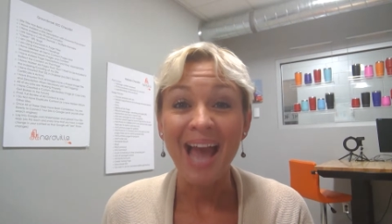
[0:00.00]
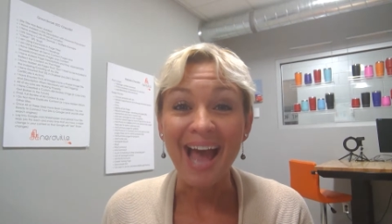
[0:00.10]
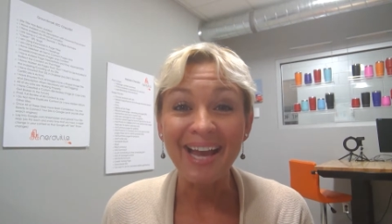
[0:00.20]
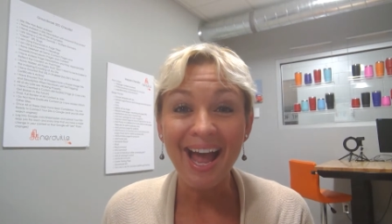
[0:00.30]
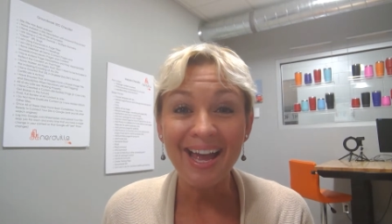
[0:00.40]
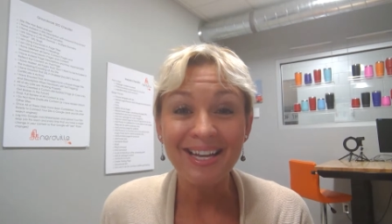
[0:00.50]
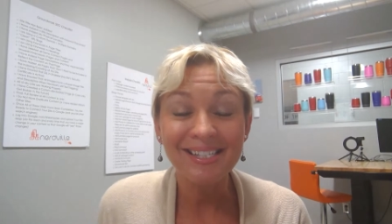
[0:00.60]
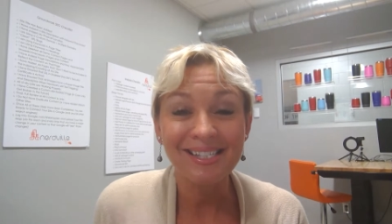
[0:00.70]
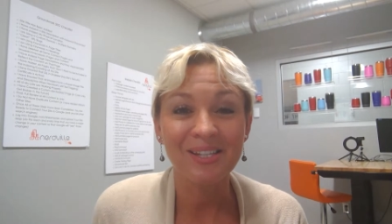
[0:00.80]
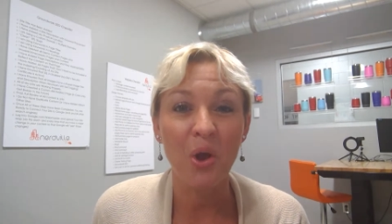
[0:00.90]
Hi
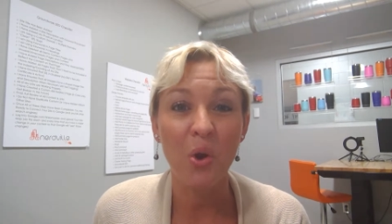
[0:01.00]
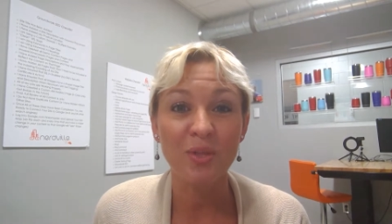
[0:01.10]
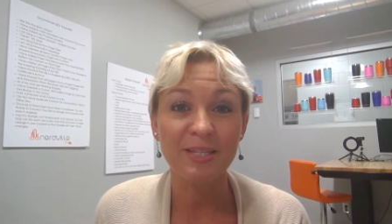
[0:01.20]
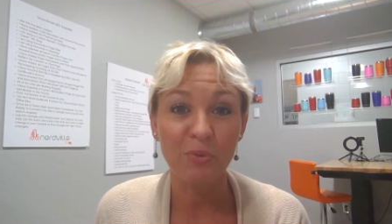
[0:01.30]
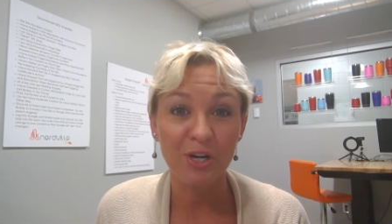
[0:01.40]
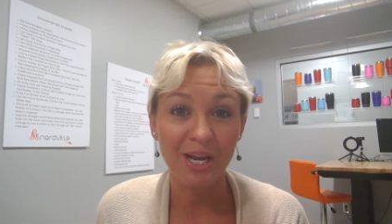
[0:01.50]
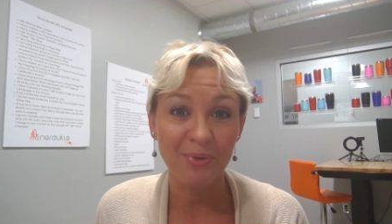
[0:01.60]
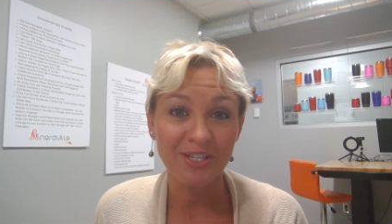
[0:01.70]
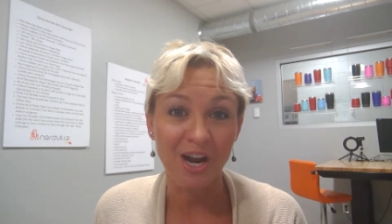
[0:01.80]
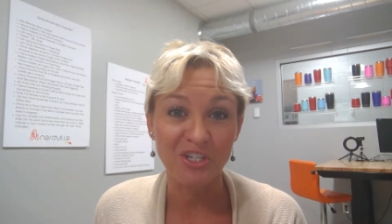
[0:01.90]
guys! So this morning I
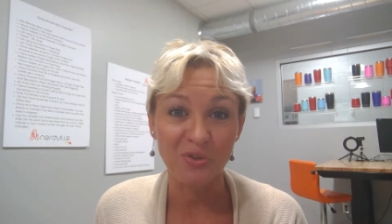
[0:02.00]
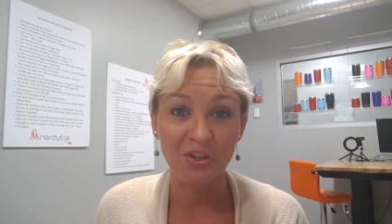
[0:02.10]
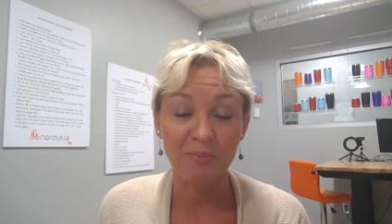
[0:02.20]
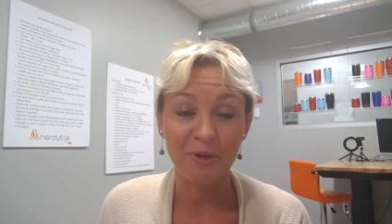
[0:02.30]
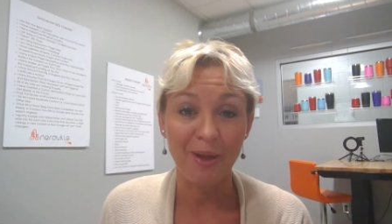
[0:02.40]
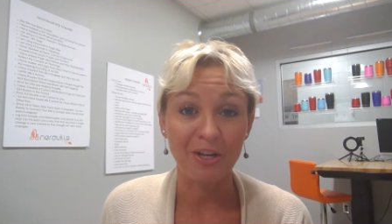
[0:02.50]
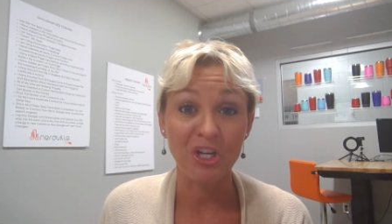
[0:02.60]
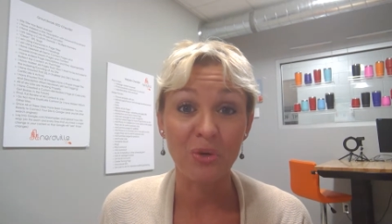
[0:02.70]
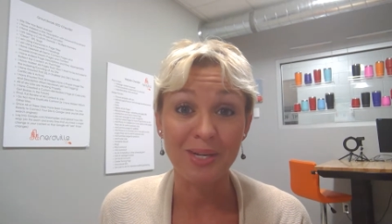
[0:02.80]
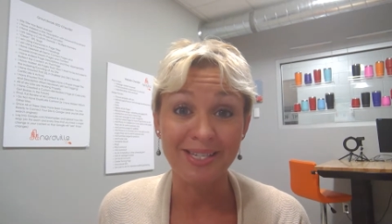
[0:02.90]
want to talk to you a little bit about
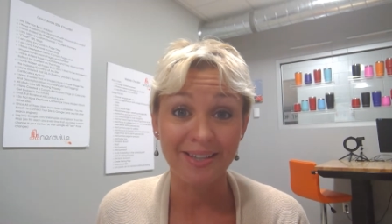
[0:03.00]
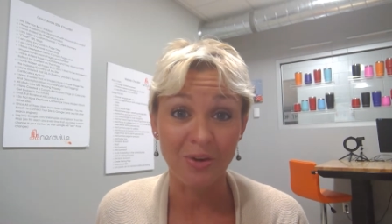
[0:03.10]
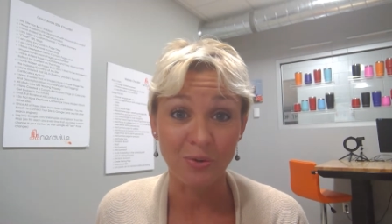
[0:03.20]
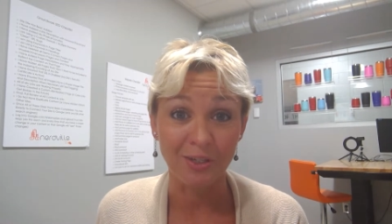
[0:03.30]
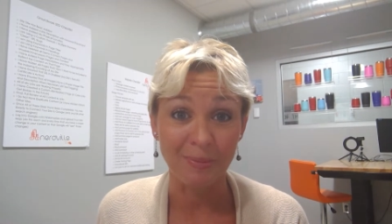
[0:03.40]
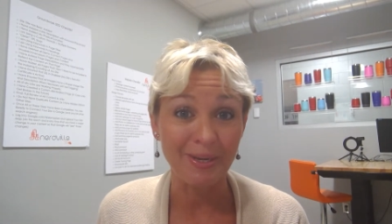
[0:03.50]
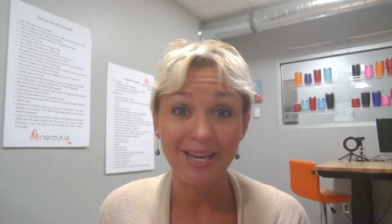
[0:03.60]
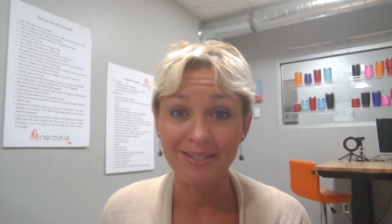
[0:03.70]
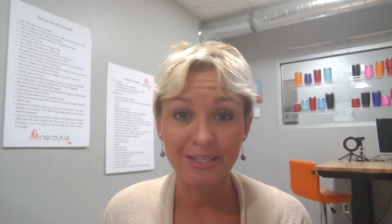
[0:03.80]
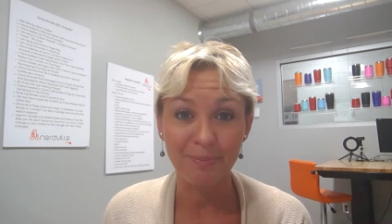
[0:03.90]
Acuity scheduling
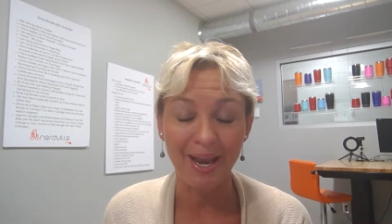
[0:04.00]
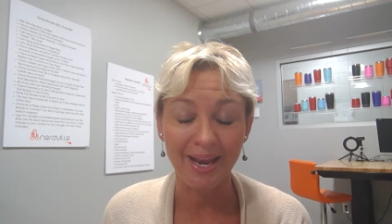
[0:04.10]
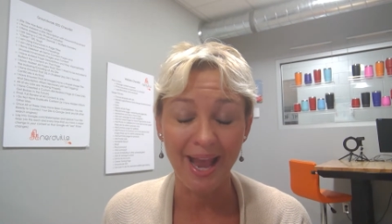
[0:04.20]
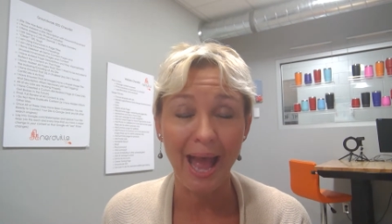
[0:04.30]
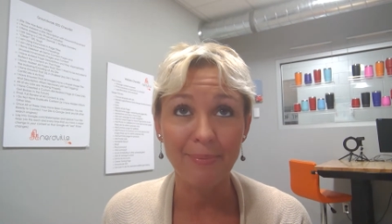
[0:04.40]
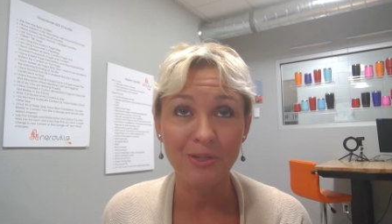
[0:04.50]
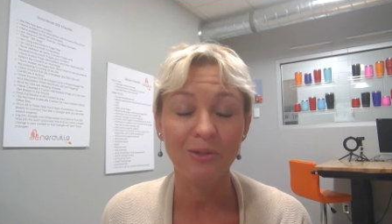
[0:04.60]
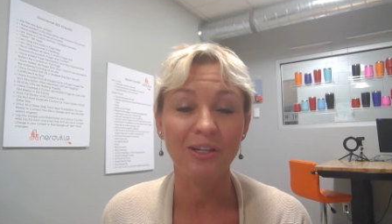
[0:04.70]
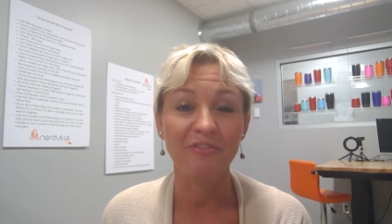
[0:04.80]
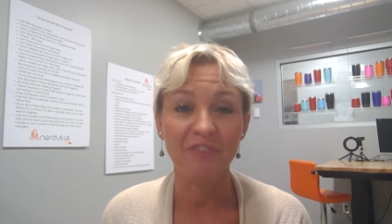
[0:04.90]
because it's my
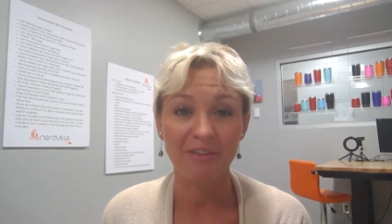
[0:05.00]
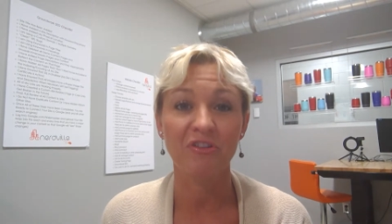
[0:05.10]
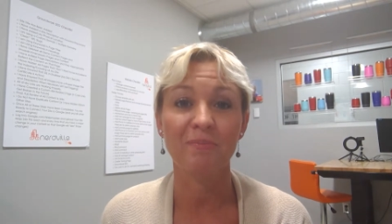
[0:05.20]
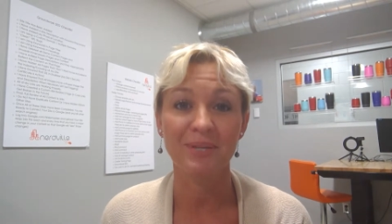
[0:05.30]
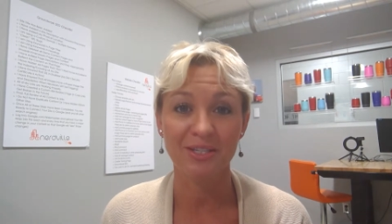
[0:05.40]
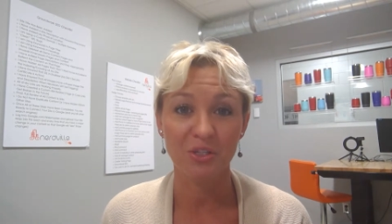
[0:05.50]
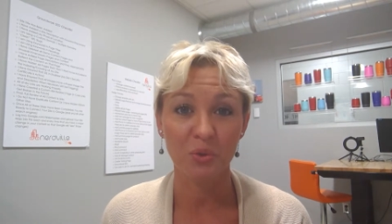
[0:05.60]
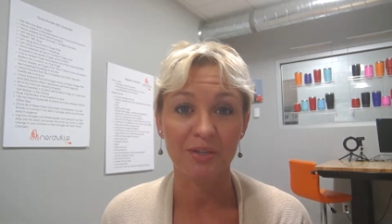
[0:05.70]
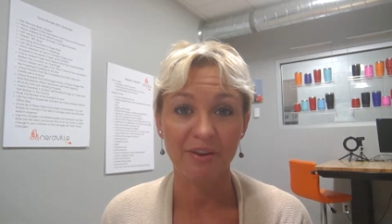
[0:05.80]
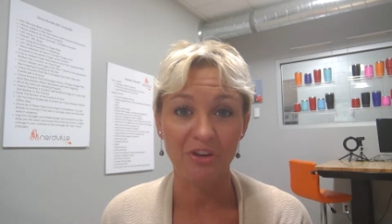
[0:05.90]
absolutely favorite business
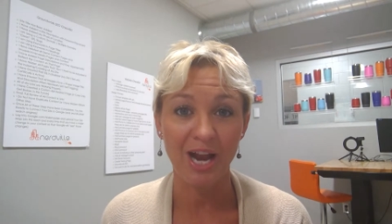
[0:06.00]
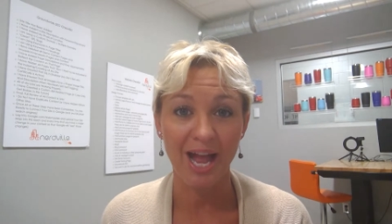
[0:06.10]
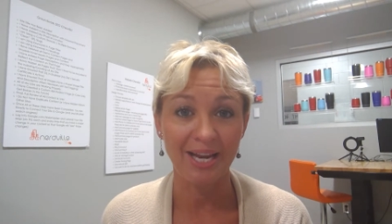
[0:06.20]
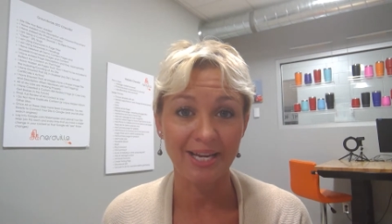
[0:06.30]
tool I've ever had.